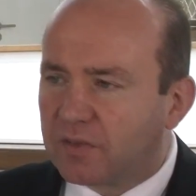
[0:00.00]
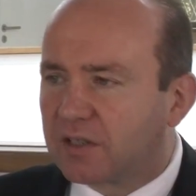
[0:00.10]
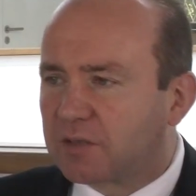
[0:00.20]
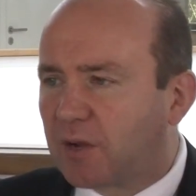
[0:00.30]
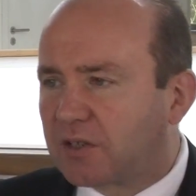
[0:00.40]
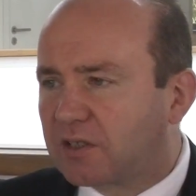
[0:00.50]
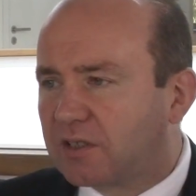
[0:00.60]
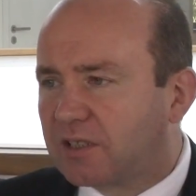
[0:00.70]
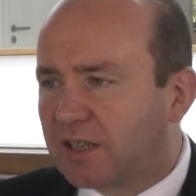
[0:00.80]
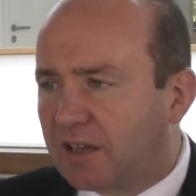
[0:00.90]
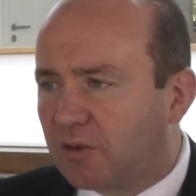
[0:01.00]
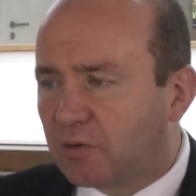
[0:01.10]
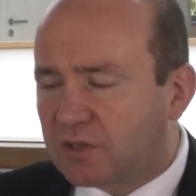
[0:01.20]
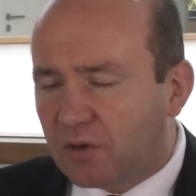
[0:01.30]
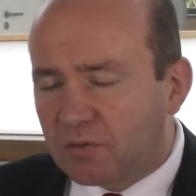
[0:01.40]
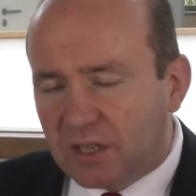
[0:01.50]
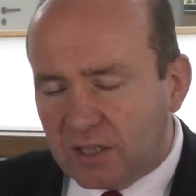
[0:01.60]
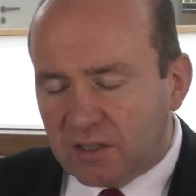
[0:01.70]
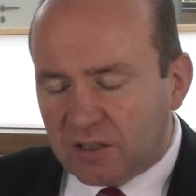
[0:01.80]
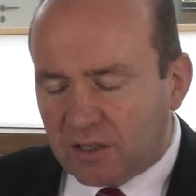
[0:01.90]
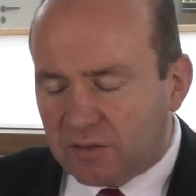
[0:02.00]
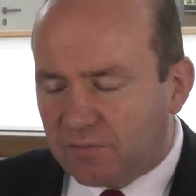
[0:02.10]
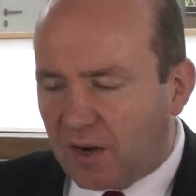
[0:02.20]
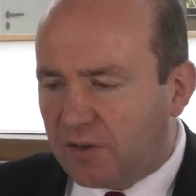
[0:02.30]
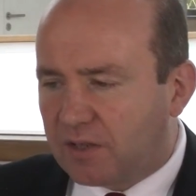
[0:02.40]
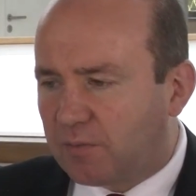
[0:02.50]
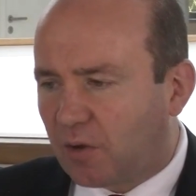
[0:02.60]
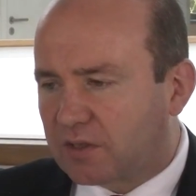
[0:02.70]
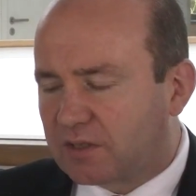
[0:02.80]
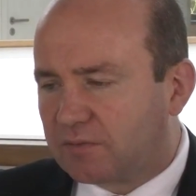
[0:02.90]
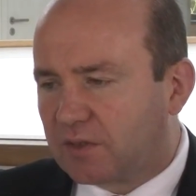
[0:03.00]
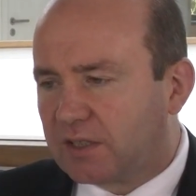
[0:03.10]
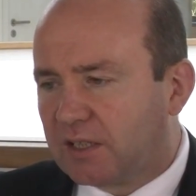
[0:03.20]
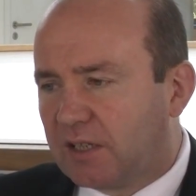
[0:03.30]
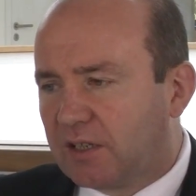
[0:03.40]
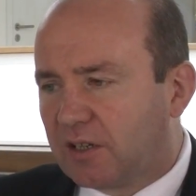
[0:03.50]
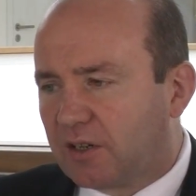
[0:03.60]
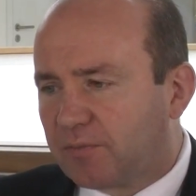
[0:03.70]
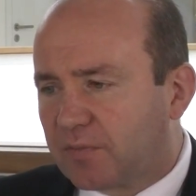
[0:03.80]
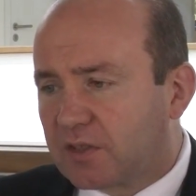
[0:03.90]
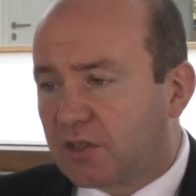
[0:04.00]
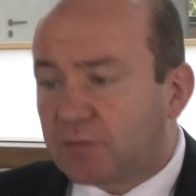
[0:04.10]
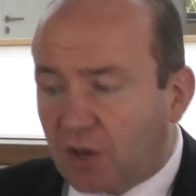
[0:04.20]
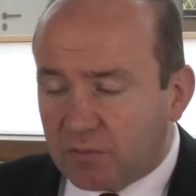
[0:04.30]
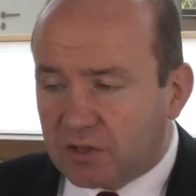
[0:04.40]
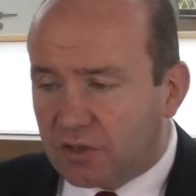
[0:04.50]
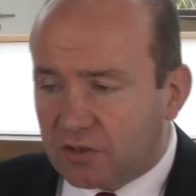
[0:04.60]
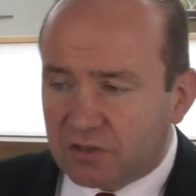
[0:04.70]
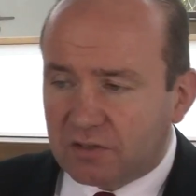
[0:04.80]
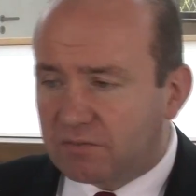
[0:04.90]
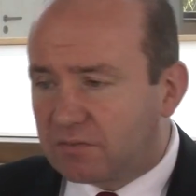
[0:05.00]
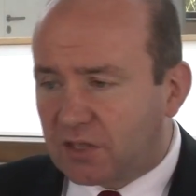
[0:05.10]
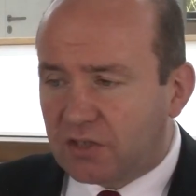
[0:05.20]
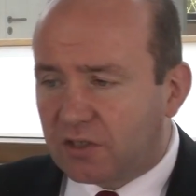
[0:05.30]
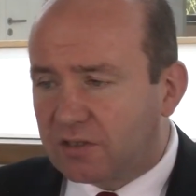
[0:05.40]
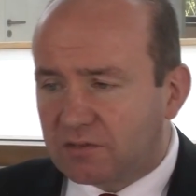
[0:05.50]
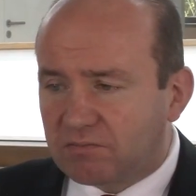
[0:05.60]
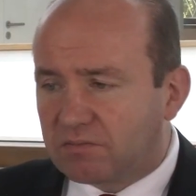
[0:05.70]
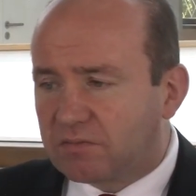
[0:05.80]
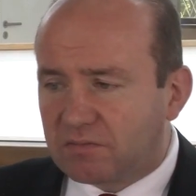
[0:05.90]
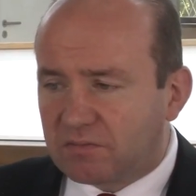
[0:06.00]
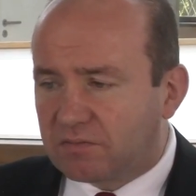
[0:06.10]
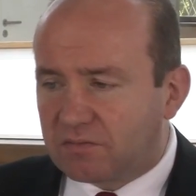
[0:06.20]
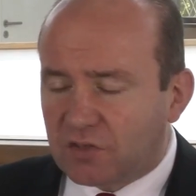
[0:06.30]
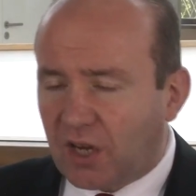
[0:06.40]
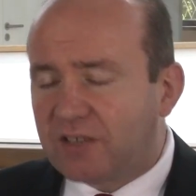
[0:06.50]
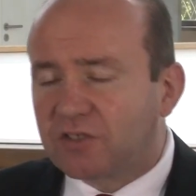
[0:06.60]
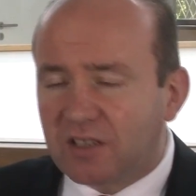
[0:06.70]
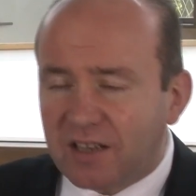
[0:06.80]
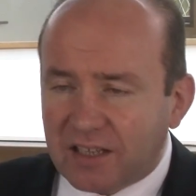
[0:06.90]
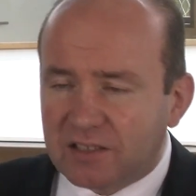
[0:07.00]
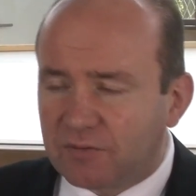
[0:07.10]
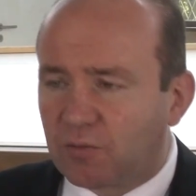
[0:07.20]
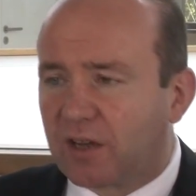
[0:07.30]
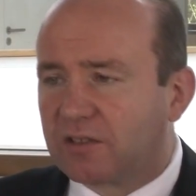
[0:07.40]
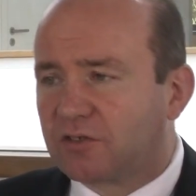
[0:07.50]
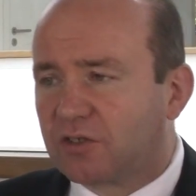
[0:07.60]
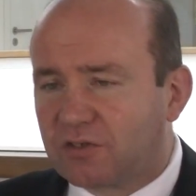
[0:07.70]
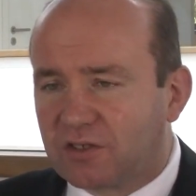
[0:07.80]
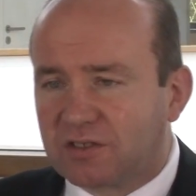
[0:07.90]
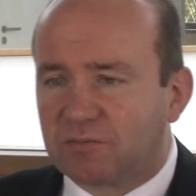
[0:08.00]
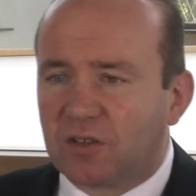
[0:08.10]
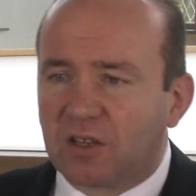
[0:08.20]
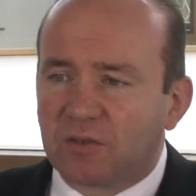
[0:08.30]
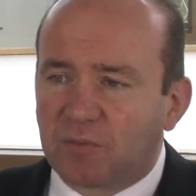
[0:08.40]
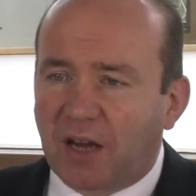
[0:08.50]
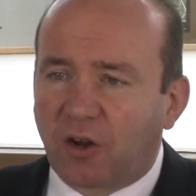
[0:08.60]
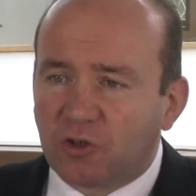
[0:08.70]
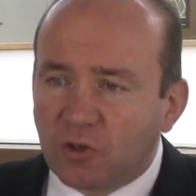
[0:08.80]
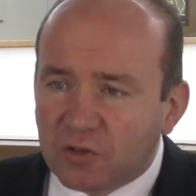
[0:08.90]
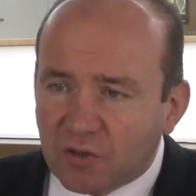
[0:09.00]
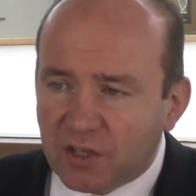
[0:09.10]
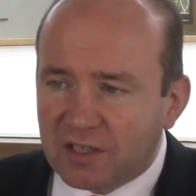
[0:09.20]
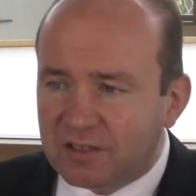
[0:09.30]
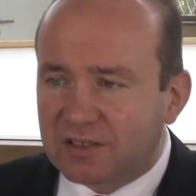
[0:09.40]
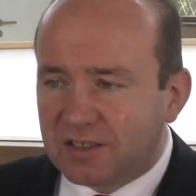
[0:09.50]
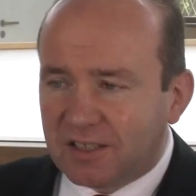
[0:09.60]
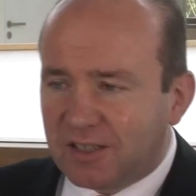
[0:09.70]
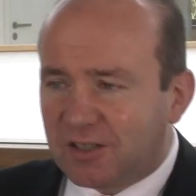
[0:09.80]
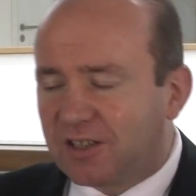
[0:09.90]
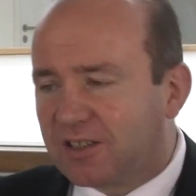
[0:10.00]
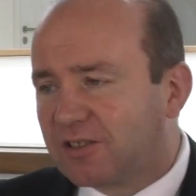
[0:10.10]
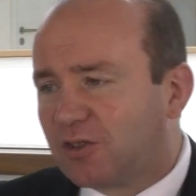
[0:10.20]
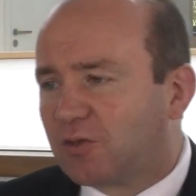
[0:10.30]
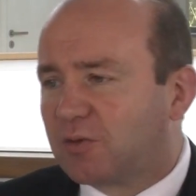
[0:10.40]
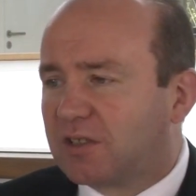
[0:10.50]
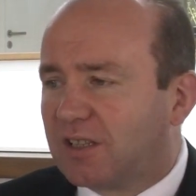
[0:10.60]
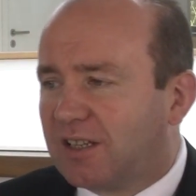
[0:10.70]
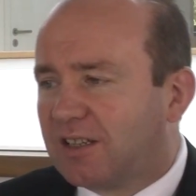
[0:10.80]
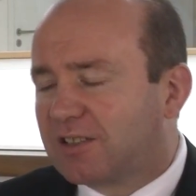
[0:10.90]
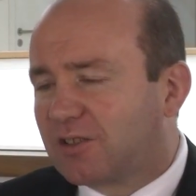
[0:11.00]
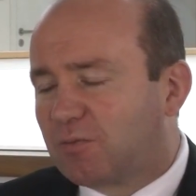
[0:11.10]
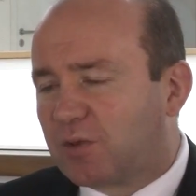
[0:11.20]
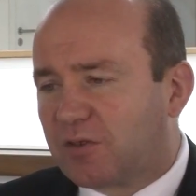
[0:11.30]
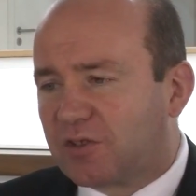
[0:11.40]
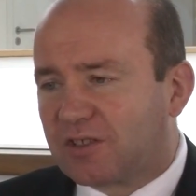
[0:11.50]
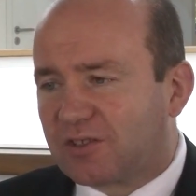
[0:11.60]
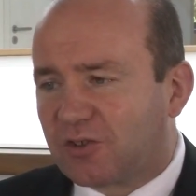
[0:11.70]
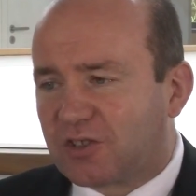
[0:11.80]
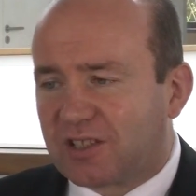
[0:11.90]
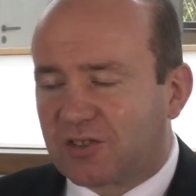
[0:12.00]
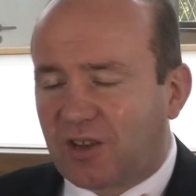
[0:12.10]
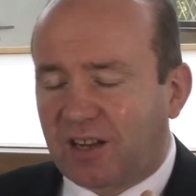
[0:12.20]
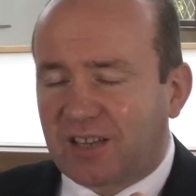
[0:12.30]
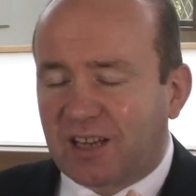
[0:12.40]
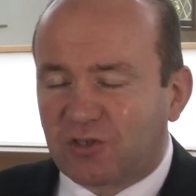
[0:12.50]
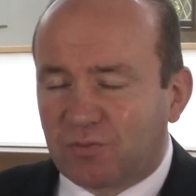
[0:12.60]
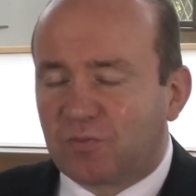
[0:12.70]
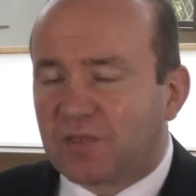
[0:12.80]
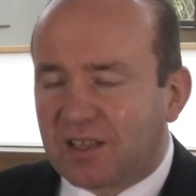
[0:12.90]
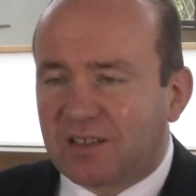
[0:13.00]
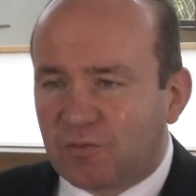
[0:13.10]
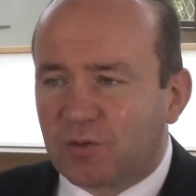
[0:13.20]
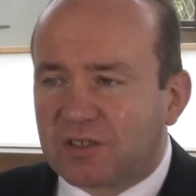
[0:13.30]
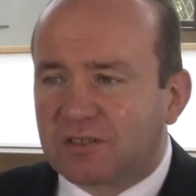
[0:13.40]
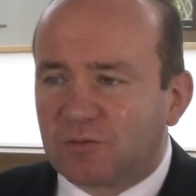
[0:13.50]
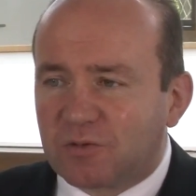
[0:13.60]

especially again, also very positively. Sometimes the church's teaching has changed in a negative way. The church's ban on usury has, in certain periods of the church's history, that was